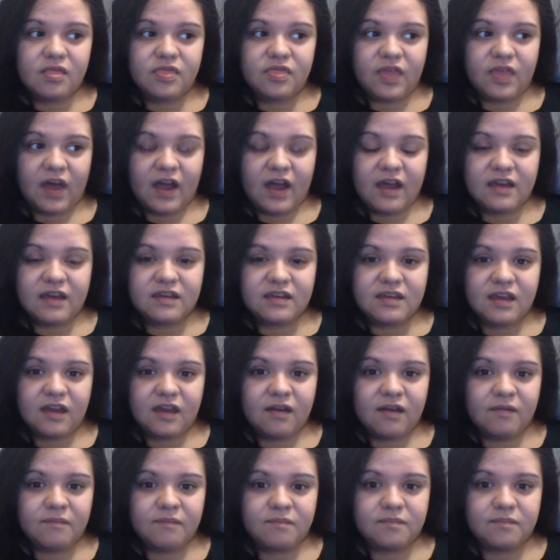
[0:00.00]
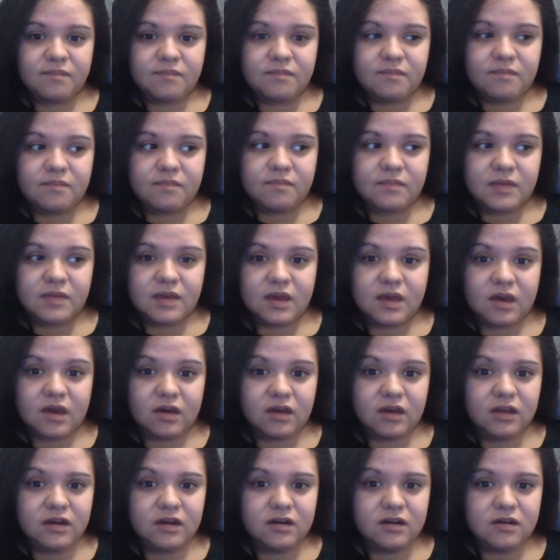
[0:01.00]
That can't be
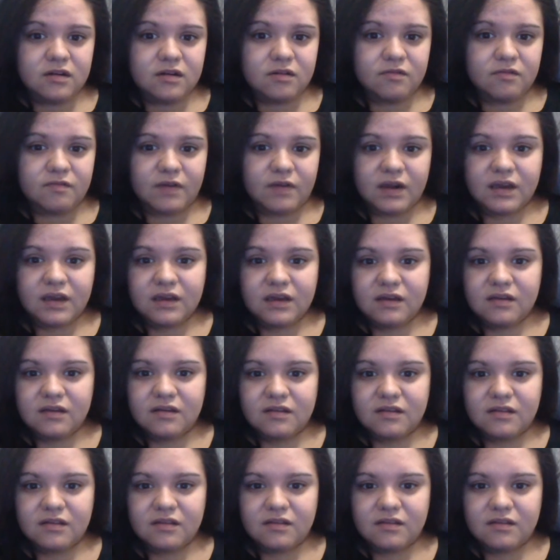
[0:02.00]
good, right?